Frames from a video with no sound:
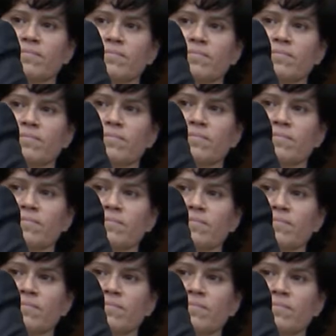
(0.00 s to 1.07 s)

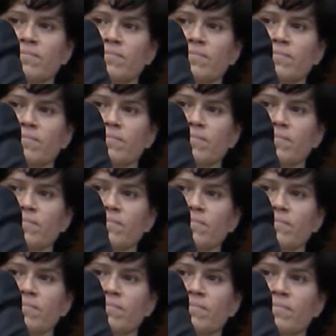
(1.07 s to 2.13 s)

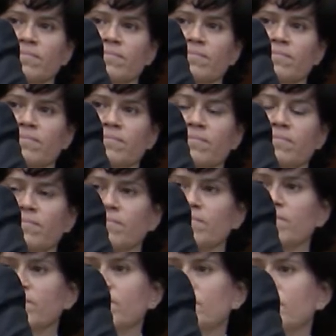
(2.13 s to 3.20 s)

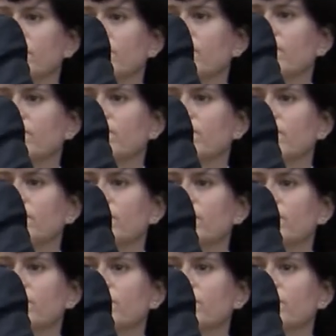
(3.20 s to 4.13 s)
The person shown says nothing.